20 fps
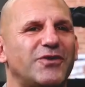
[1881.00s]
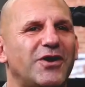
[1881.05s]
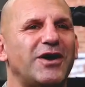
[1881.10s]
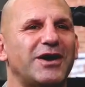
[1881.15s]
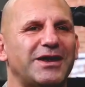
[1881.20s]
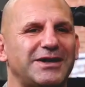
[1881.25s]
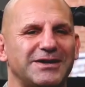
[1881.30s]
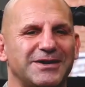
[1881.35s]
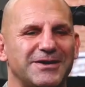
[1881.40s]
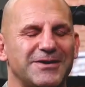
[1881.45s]

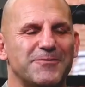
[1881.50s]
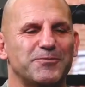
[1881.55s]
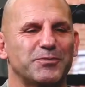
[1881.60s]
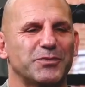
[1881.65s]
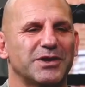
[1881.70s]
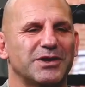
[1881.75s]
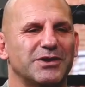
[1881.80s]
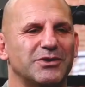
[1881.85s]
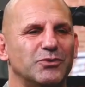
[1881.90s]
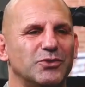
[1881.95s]
fight
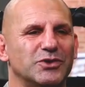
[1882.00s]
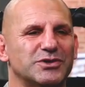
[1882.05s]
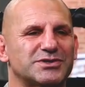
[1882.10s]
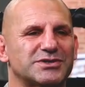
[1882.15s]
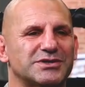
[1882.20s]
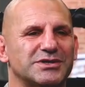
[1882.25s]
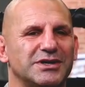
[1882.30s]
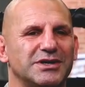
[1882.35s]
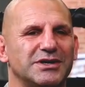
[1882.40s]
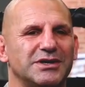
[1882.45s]

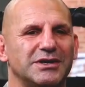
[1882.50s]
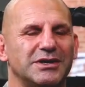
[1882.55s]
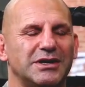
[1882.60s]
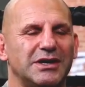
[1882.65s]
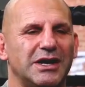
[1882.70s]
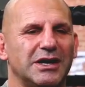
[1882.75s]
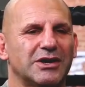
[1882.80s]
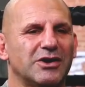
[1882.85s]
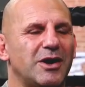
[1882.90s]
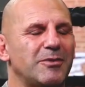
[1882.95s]
was
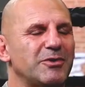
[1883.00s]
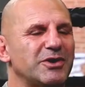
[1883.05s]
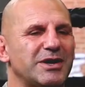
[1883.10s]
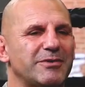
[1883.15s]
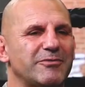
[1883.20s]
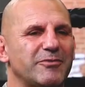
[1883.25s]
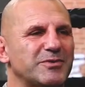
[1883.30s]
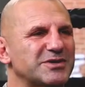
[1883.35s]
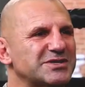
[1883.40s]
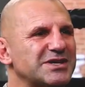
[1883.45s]
a guy by the
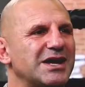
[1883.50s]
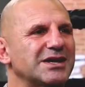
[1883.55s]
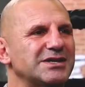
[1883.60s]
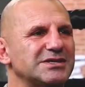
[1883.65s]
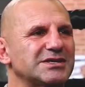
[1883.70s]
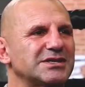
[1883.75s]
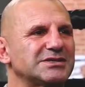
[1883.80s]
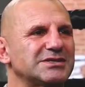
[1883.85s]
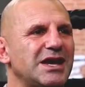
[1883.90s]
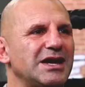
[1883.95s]
name of Masaki
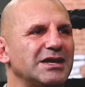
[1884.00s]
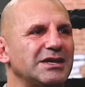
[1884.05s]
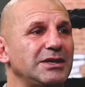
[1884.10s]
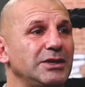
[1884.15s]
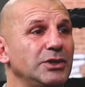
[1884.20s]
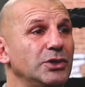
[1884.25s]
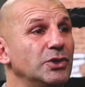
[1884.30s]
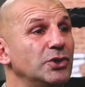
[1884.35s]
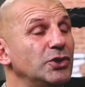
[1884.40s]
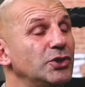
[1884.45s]
Satake,
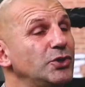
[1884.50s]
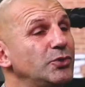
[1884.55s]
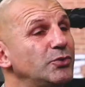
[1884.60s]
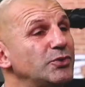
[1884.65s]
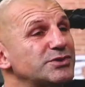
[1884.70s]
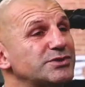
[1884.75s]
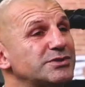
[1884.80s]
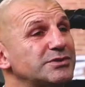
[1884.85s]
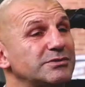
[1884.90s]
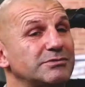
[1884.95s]
who
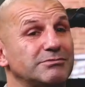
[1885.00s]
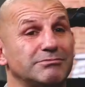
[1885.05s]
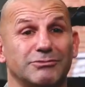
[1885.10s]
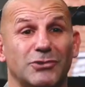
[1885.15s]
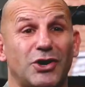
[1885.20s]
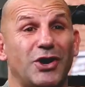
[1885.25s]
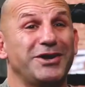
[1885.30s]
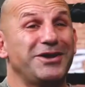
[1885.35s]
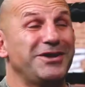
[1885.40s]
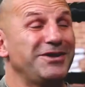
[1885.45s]
was,
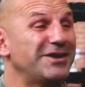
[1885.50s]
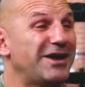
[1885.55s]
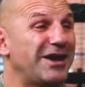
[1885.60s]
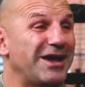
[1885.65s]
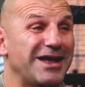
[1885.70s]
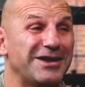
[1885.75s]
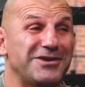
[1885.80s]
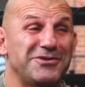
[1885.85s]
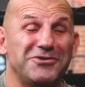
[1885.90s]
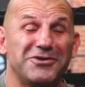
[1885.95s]
I didn't know,
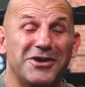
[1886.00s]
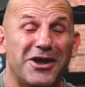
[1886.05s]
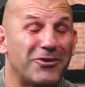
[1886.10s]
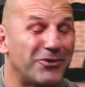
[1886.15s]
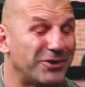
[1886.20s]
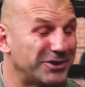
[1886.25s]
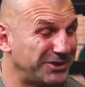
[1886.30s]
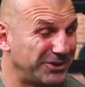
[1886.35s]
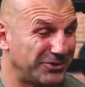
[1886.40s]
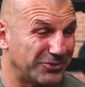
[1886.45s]
had no
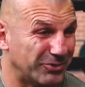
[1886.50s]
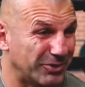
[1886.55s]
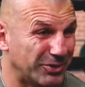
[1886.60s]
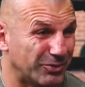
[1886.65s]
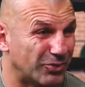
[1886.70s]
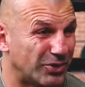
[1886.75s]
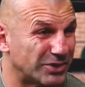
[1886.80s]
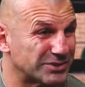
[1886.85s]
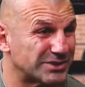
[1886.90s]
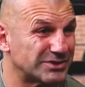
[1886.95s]
idea who he
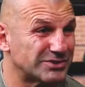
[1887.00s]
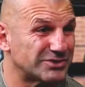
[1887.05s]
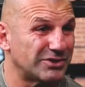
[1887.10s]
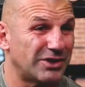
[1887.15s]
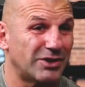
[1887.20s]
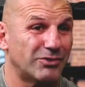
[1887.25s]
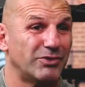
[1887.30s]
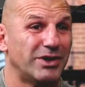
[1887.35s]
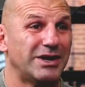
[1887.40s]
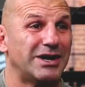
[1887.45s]
was until
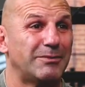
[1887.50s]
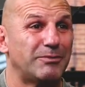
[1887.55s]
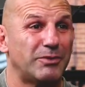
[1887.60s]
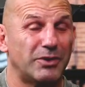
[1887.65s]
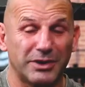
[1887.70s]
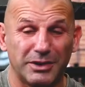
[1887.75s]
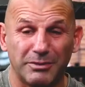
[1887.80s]
I read up on